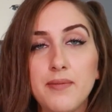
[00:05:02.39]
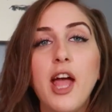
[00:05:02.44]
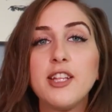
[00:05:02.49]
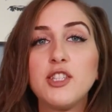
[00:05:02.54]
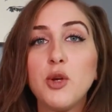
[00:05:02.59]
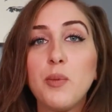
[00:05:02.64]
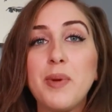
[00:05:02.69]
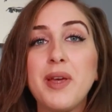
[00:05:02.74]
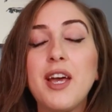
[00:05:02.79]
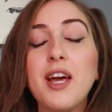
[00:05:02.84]

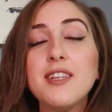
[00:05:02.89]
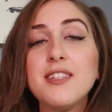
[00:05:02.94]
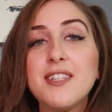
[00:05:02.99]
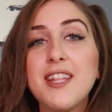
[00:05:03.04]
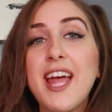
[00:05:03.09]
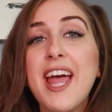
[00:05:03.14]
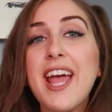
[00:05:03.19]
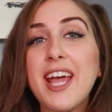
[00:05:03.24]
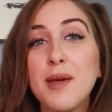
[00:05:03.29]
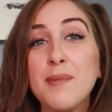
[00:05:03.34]
And so because of
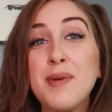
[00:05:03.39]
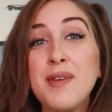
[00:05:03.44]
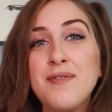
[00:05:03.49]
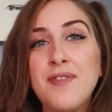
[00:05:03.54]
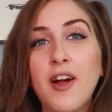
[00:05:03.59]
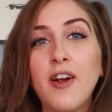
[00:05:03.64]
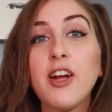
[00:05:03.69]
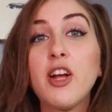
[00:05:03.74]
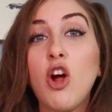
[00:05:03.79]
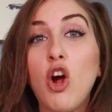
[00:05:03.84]
that, it can be
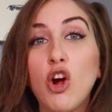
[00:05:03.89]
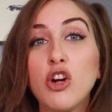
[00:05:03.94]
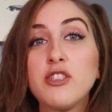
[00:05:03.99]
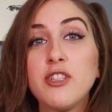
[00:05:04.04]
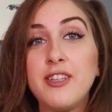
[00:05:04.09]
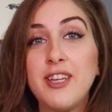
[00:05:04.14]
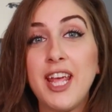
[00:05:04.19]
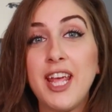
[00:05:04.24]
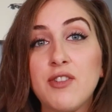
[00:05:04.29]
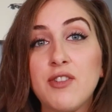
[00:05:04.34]
very hard
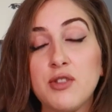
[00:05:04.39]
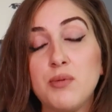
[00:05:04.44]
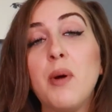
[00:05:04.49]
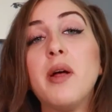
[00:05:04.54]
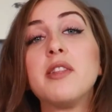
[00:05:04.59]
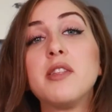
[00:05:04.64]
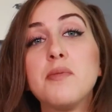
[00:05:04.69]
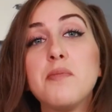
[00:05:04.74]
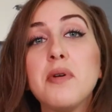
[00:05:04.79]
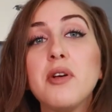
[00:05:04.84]
to
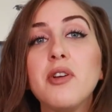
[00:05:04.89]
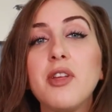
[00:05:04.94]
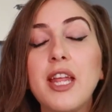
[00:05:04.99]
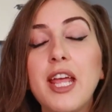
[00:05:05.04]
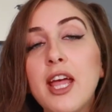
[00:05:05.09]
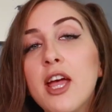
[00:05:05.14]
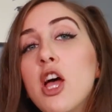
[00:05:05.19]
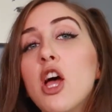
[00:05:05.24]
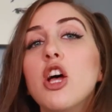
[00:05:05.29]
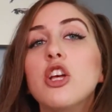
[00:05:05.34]

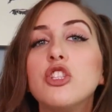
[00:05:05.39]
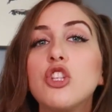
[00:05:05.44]
responsibility.